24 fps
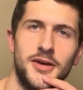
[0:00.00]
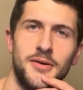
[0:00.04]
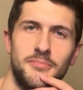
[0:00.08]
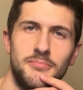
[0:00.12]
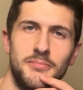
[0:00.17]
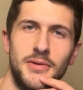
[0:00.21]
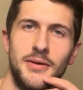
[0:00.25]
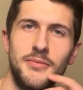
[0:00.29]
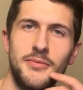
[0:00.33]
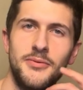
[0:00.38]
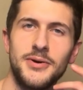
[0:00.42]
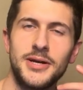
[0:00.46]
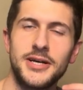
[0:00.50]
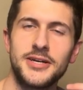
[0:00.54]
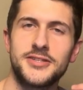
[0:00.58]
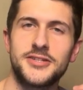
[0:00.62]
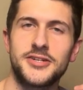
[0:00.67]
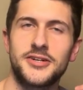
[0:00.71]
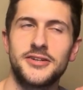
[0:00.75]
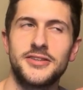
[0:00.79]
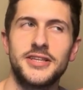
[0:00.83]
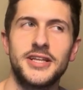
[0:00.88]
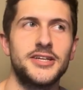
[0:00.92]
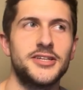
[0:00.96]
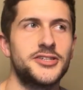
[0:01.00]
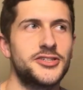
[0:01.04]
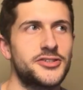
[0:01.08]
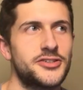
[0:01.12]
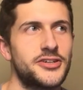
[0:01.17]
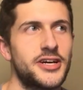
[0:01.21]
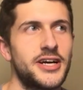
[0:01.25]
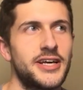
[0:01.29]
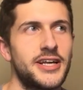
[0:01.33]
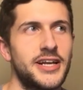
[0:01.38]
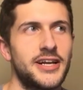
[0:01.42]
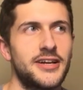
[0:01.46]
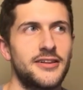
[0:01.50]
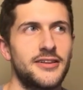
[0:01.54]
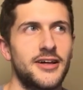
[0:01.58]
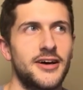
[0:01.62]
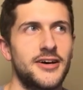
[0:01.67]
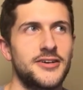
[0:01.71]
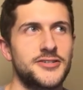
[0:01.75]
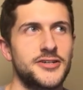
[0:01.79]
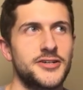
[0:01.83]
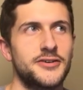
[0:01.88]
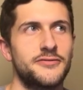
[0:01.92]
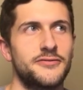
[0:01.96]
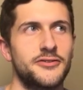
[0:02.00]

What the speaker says: maybe we could turn that trade analyzer